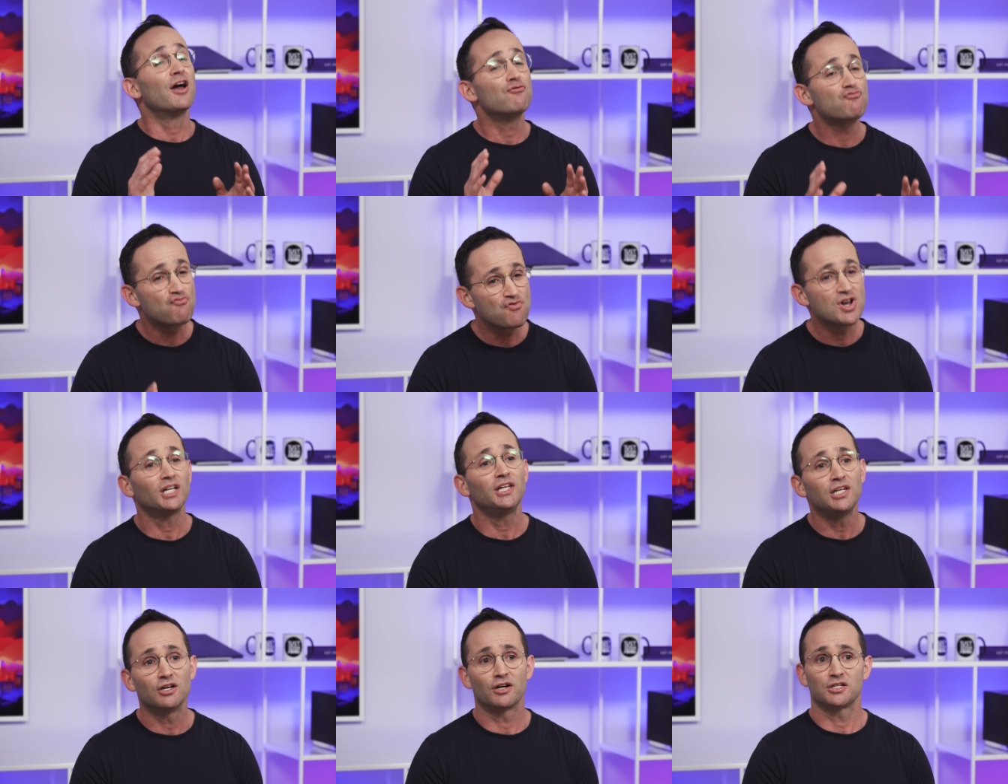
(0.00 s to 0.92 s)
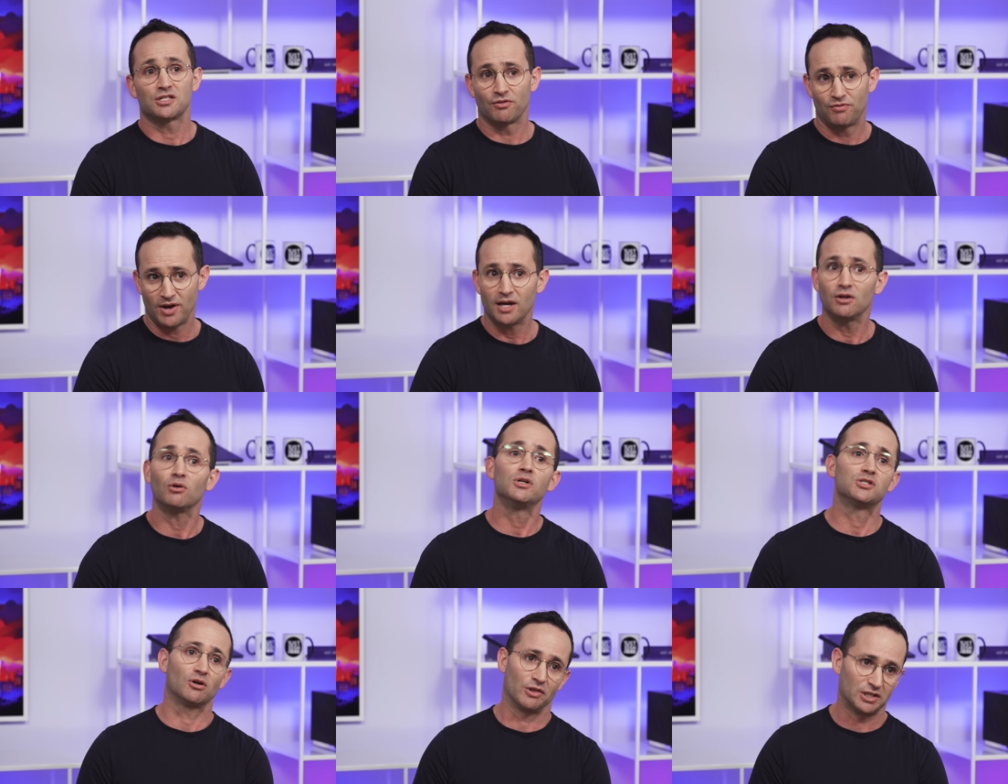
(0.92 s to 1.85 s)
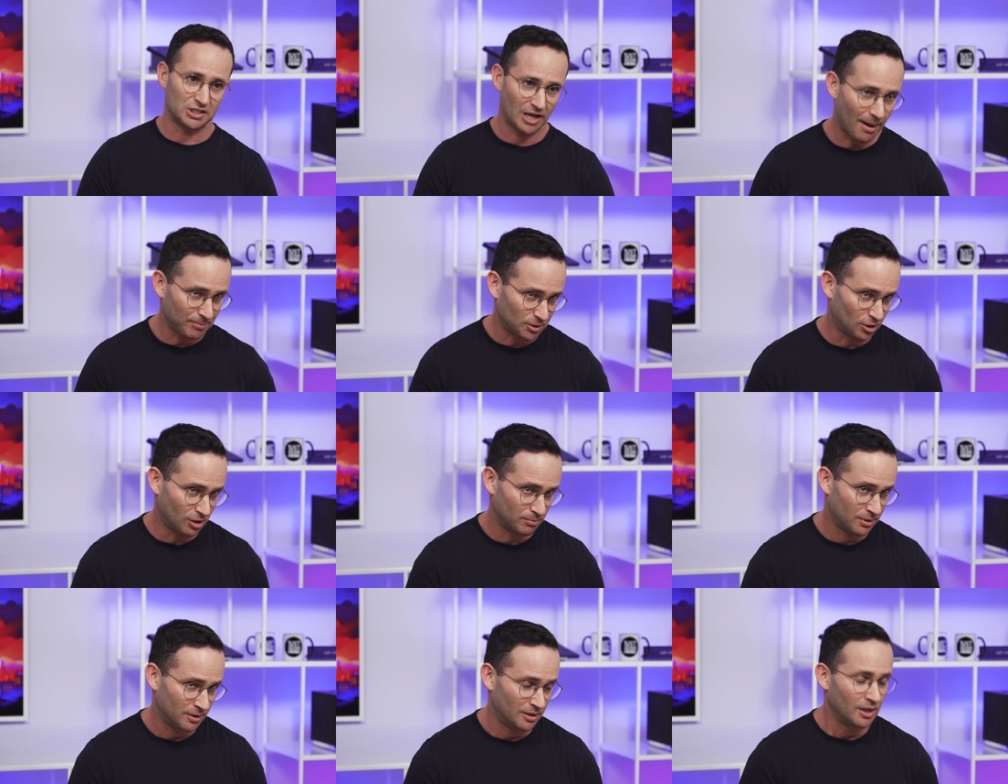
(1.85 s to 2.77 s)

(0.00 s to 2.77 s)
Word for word: I really noticed the fan noise on this laptop.